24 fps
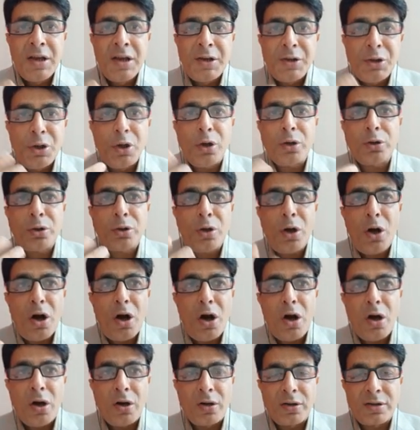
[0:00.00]
your
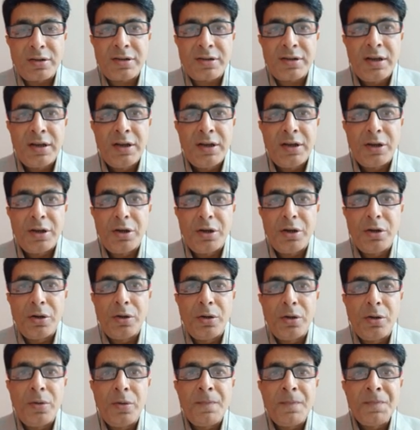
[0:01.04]
thoughts,
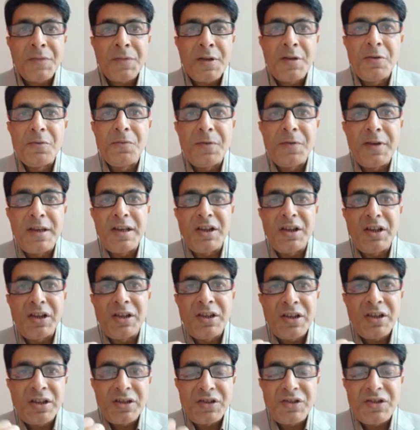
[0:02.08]

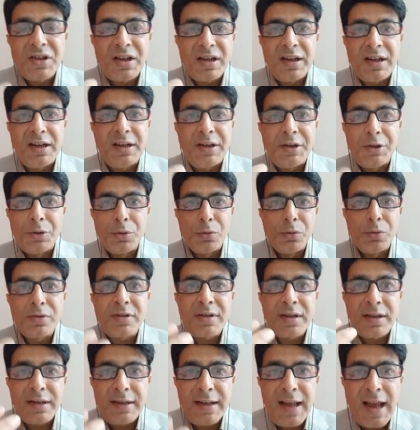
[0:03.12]
we generally
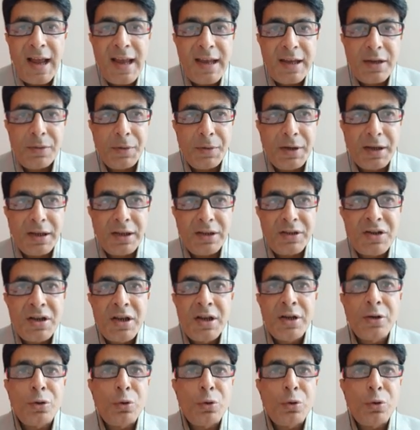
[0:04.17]
use language